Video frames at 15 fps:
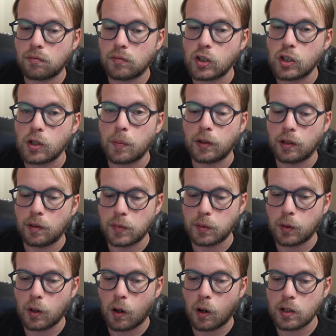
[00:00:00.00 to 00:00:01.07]
shipping them some
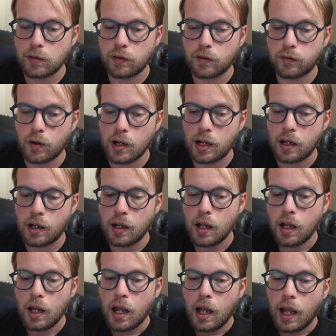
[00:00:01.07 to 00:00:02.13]
cards for free.
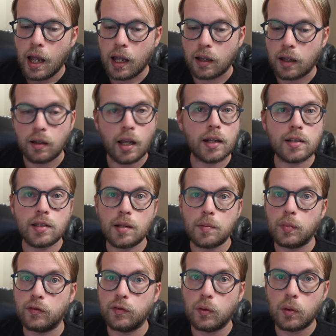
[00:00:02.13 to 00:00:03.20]
And like I said
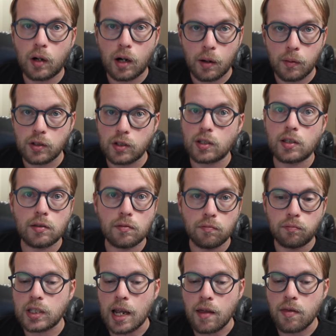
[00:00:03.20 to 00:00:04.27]
before, I would just
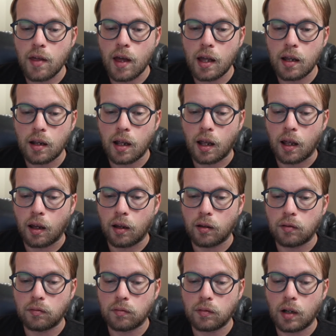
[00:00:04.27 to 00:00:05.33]
take that
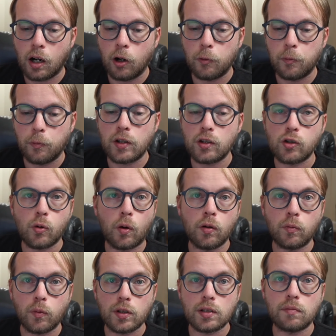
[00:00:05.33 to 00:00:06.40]
and hope that
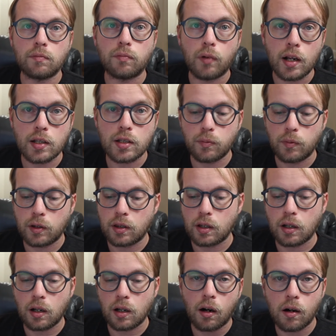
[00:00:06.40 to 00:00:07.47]
Jordan was impressed with the
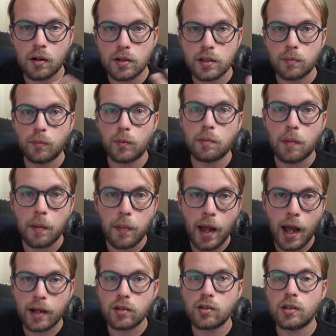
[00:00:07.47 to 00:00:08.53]
cards and with my
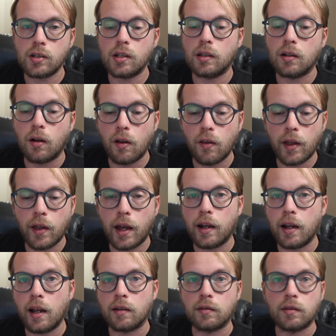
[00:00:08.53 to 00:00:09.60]
packaging and all that,
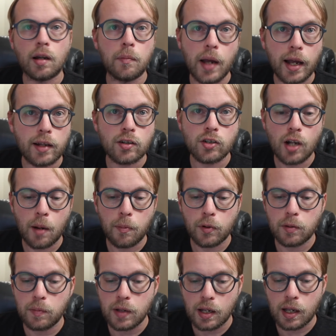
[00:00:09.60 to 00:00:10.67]
and come back and shop
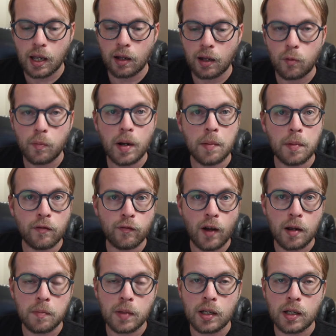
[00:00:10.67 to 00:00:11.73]
with me again, or maybe
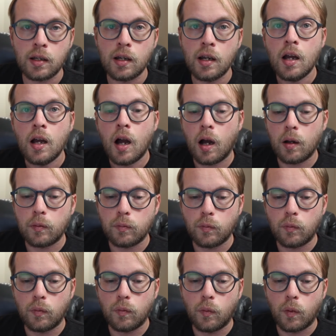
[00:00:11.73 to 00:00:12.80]
find me on
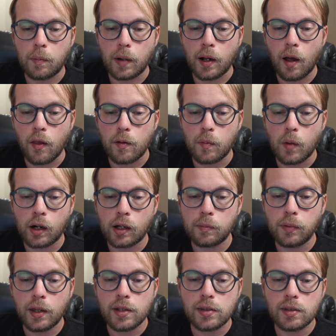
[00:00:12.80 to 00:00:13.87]
one of my other
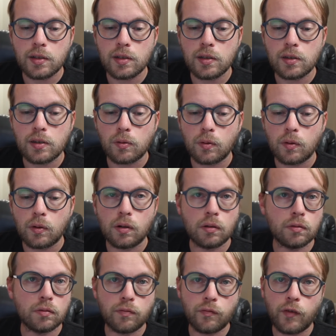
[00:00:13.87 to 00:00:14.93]
marketplaces,
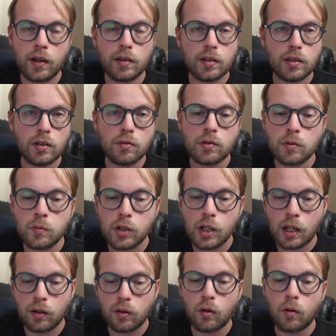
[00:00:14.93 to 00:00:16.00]
or find the YouTube
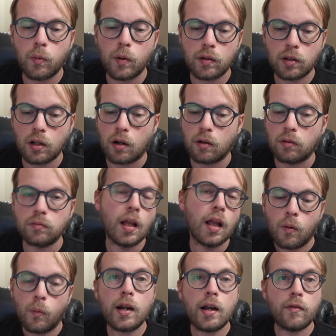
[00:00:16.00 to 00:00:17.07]
channel, or
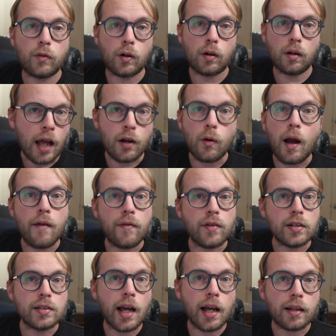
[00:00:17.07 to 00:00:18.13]
whatever. I don't have
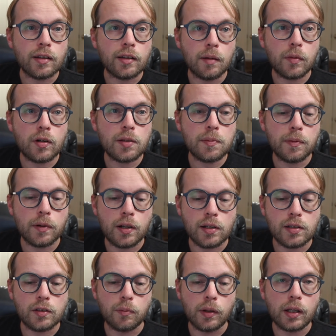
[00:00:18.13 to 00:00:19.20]
exact numbers because
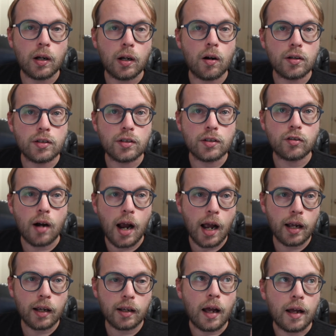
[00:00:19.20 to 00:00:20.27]
it's really hard to
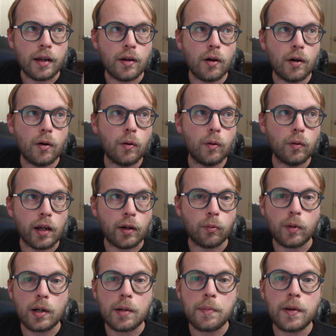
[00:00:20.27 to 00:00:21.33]
track. I know like
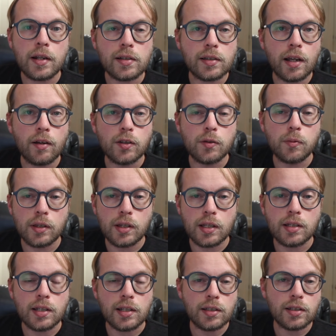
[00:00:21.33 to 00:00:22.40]
repeat sales within
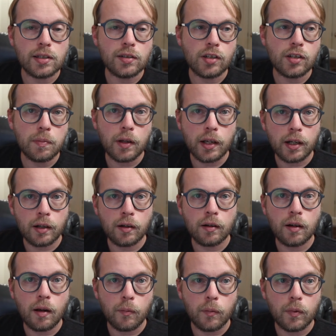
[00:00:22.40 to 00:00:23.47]
TCG
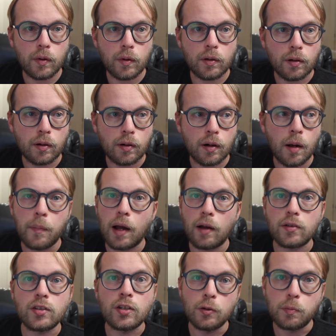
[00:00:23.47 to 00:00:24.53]
Player were
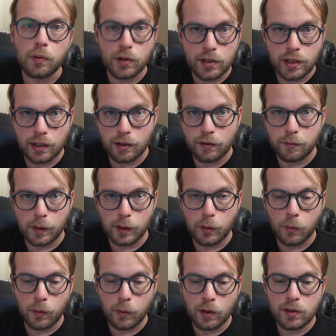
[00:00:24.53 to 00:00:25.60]
about 2% of my
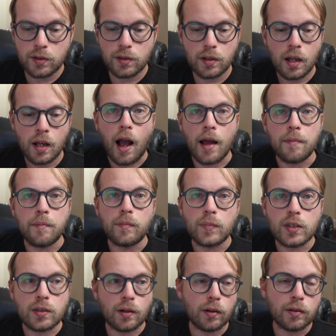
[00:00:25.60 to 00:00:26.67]
orders. I'm
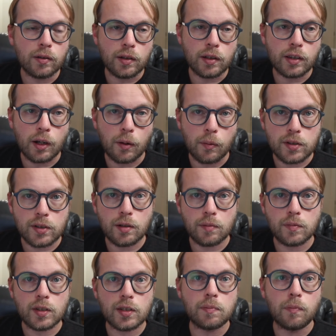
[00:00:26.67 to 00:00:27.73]
certain that there was some
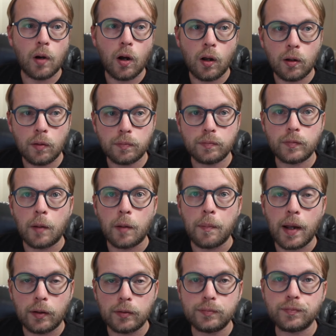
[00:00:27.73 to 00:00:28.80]
small
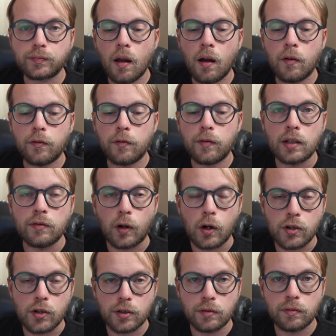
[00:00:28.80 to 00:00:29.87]
amount of
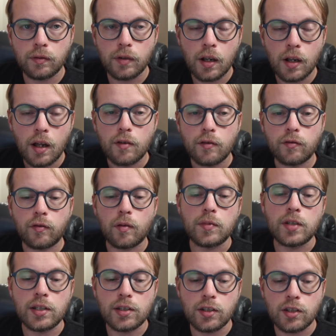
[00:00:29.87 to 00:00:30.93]
conversion from
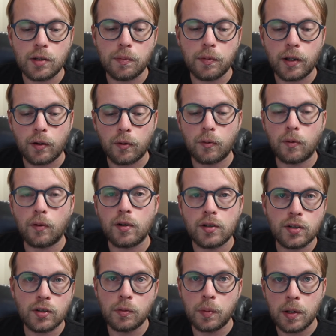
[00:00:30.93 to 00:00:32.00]
TCG Player orders
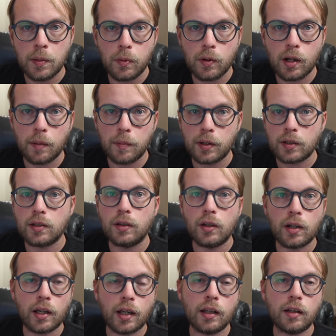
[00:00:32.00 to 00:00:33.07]
to people coming to
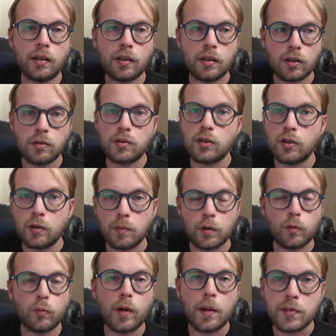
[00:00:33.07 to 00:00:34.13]
look at YouTube or
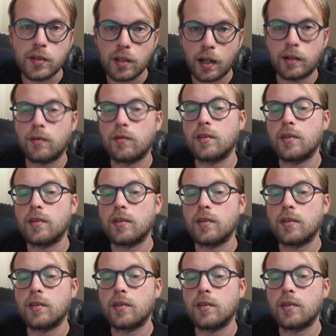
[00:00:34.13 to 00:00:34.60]
the website or